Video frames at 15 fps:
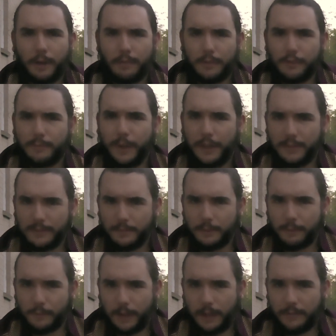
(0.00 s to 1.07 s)

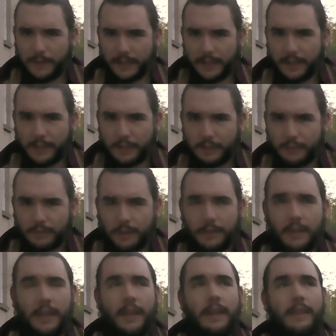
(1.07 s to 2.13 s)
responsible for having gay
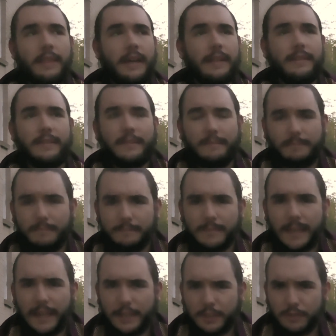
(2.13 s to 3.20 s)
children.
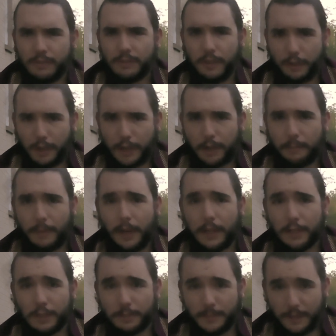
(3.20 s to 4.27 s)
Gay children are not a
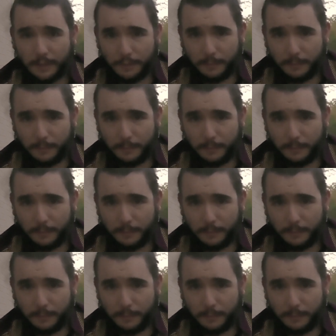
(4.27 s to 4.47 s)
punishment to